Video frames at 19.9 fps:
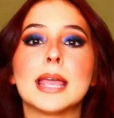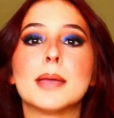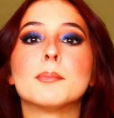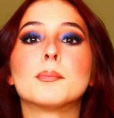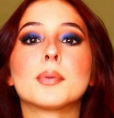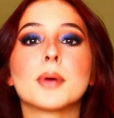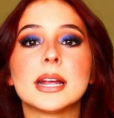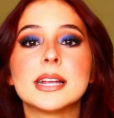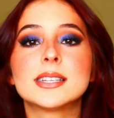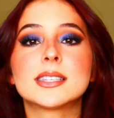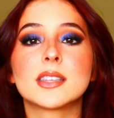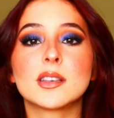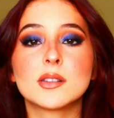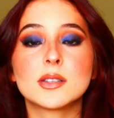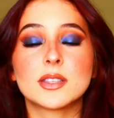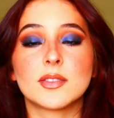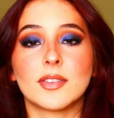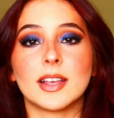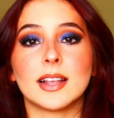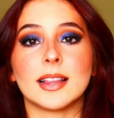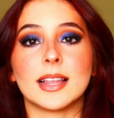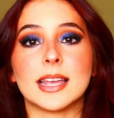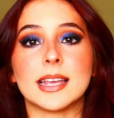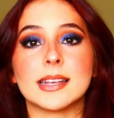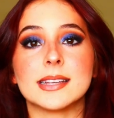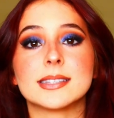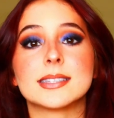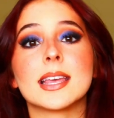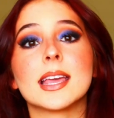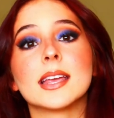Embrace those
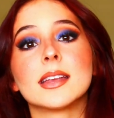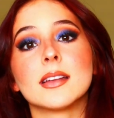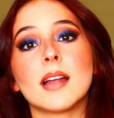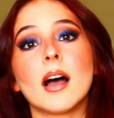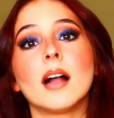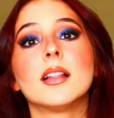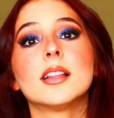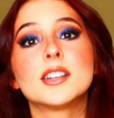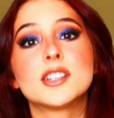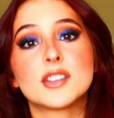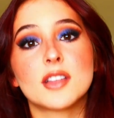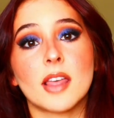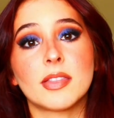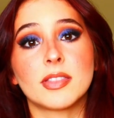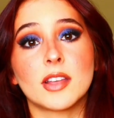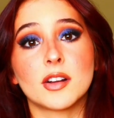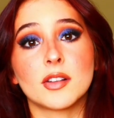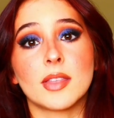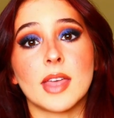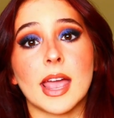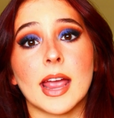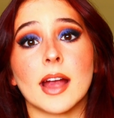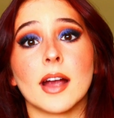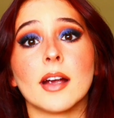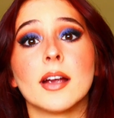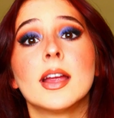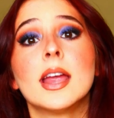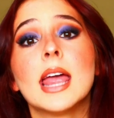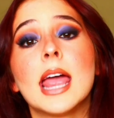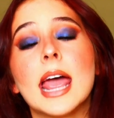feelings, acknowledge that they're
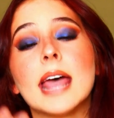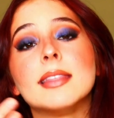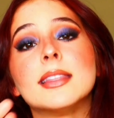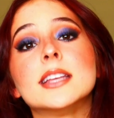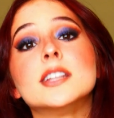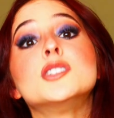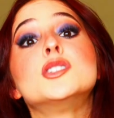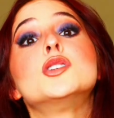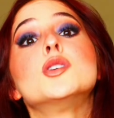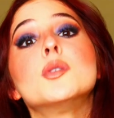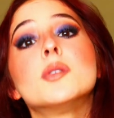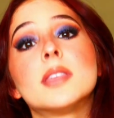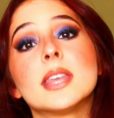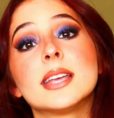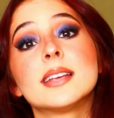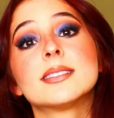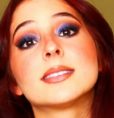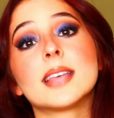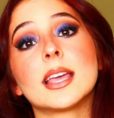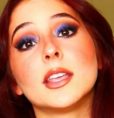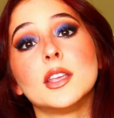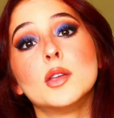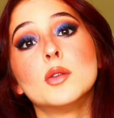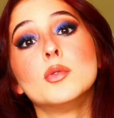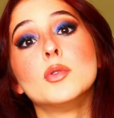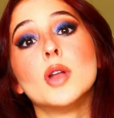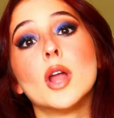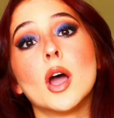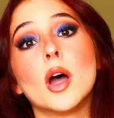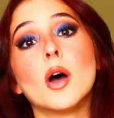there, and then do things that you
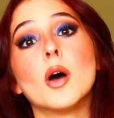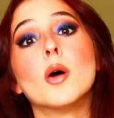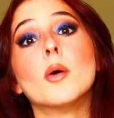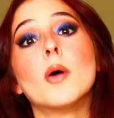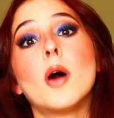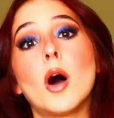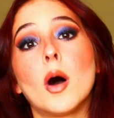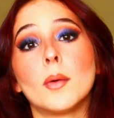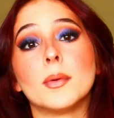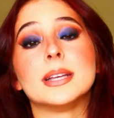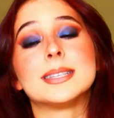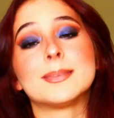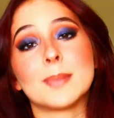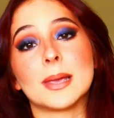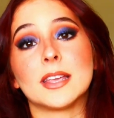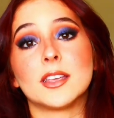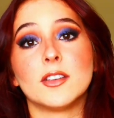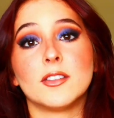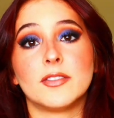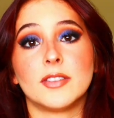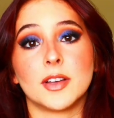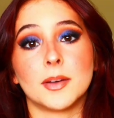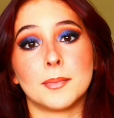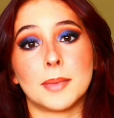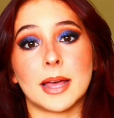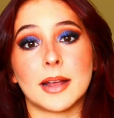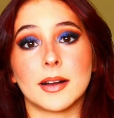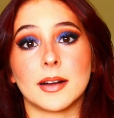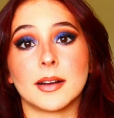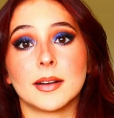know always make you feel
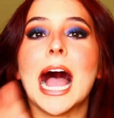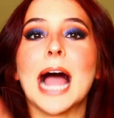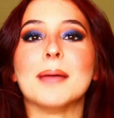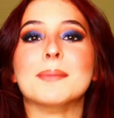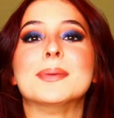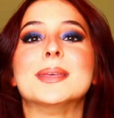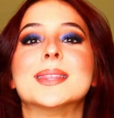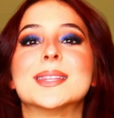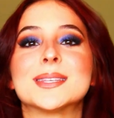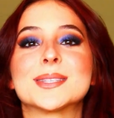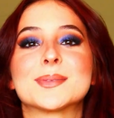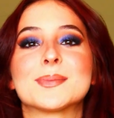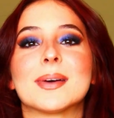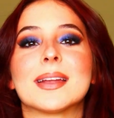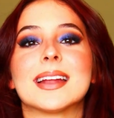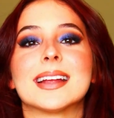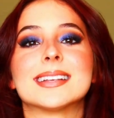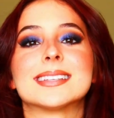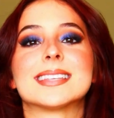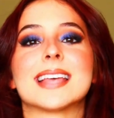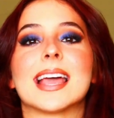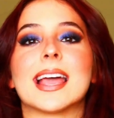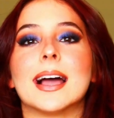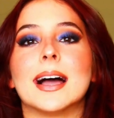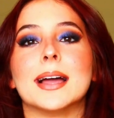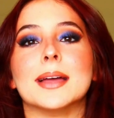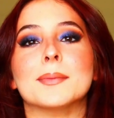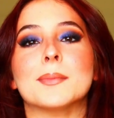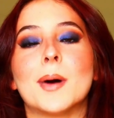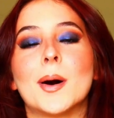better. I mean this when I say
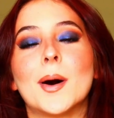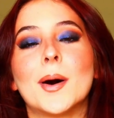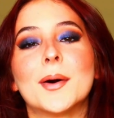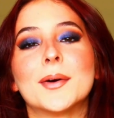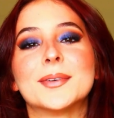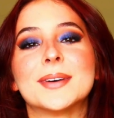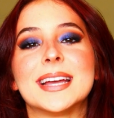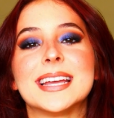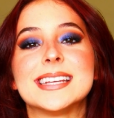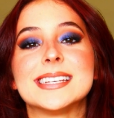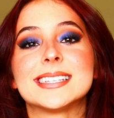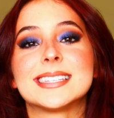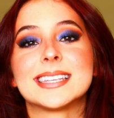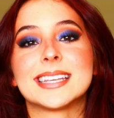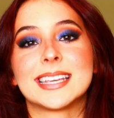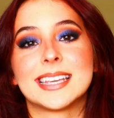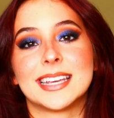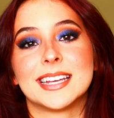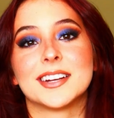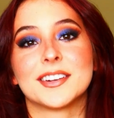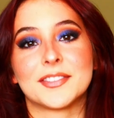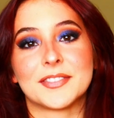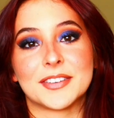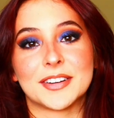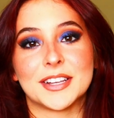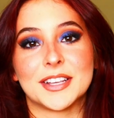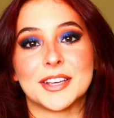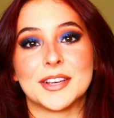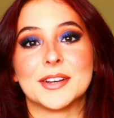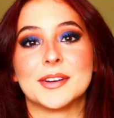I'm always here for
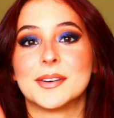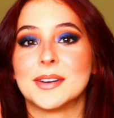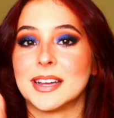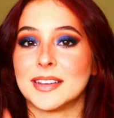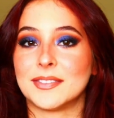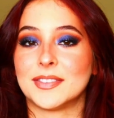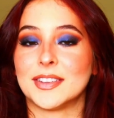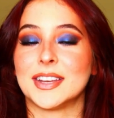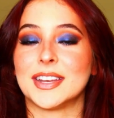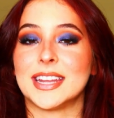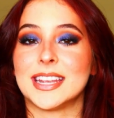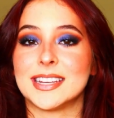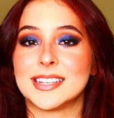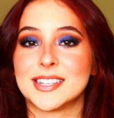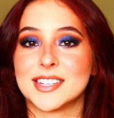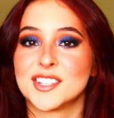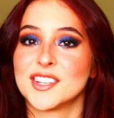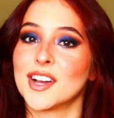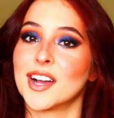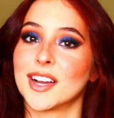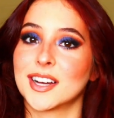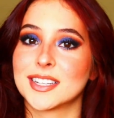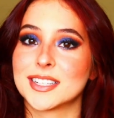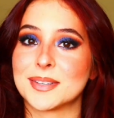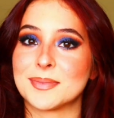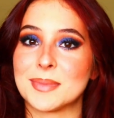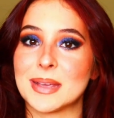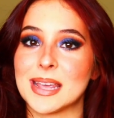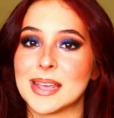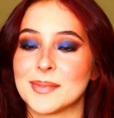you if you need to talk
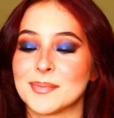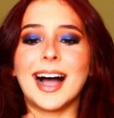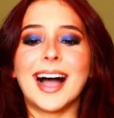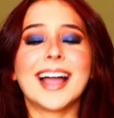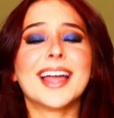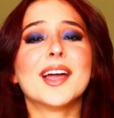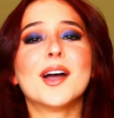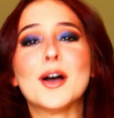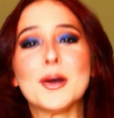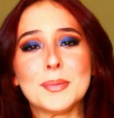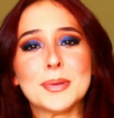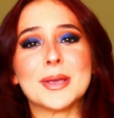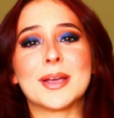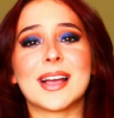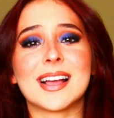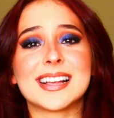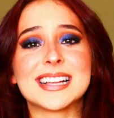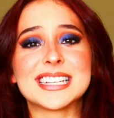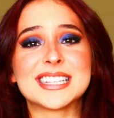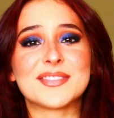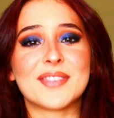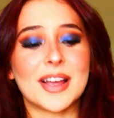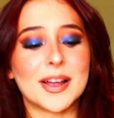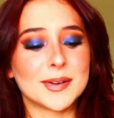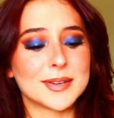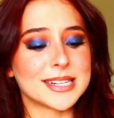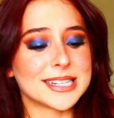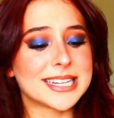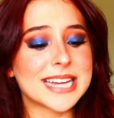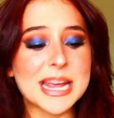to me. I hope you guys
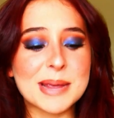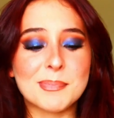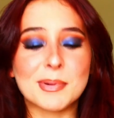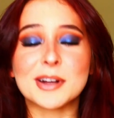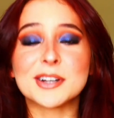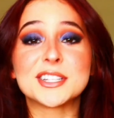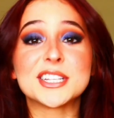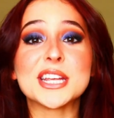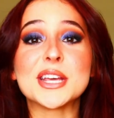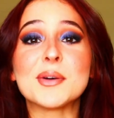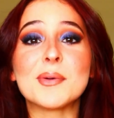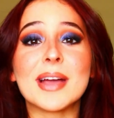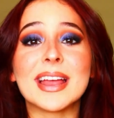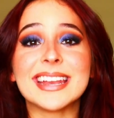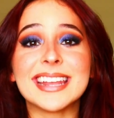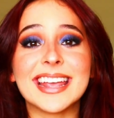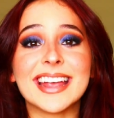found a tip or two in